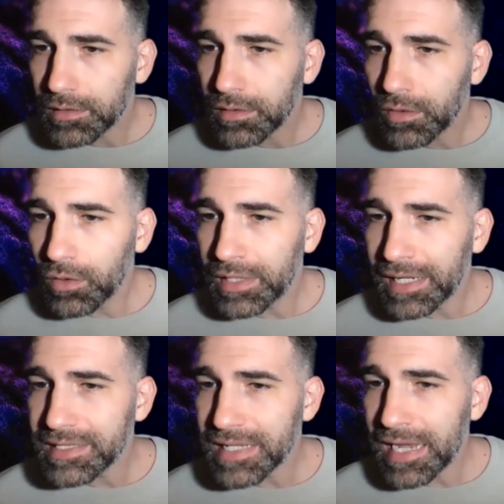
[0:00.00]
Ronen
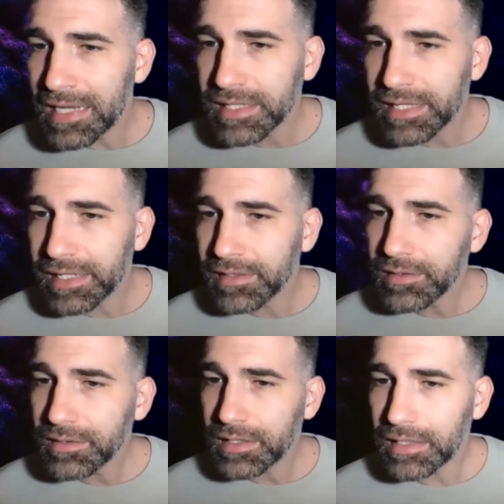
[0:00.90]
is asking,
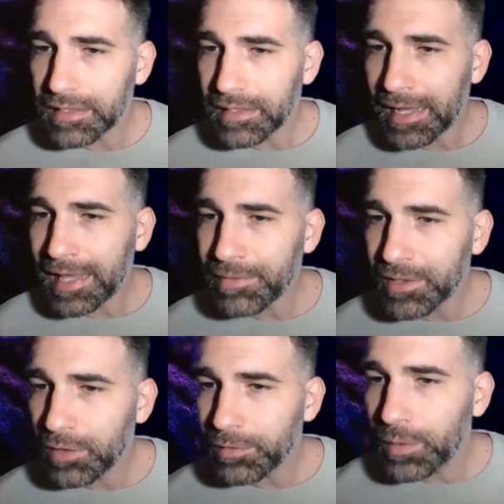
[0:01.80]
I have a
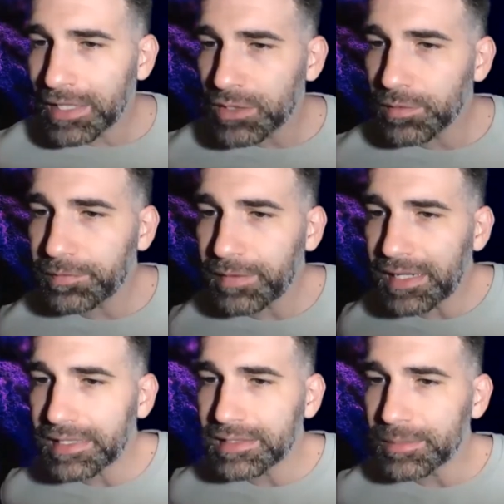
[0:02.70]
novel way to
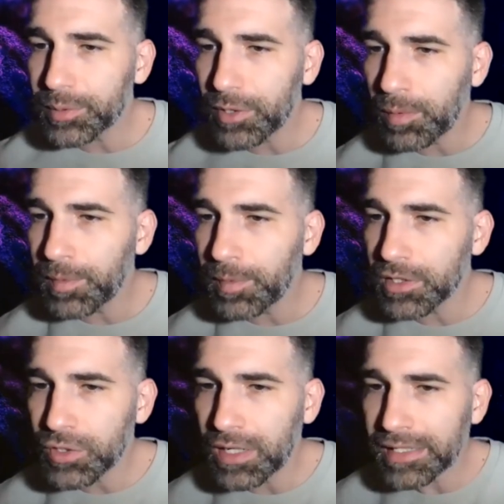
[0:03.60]
find a probable
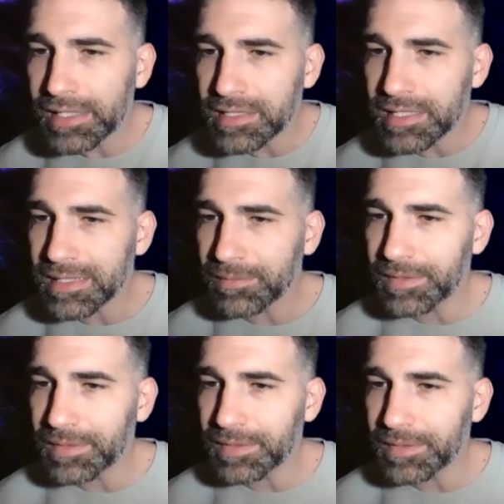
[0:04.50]
drug. Is that
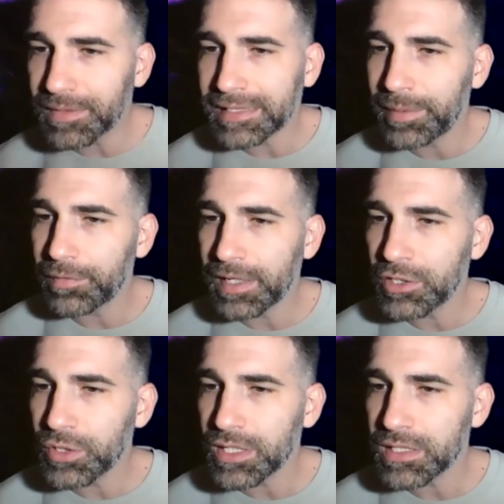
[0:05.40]
something that can be of
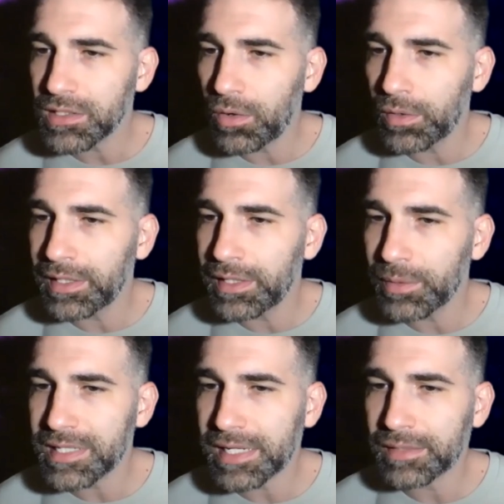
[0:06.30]
interest? Only
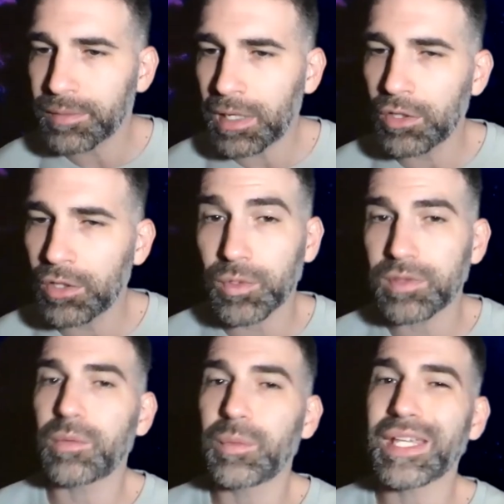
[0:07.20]
will take a lot
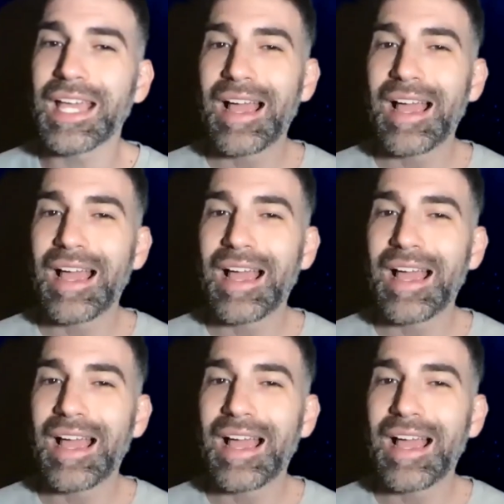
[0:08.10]
more than a week.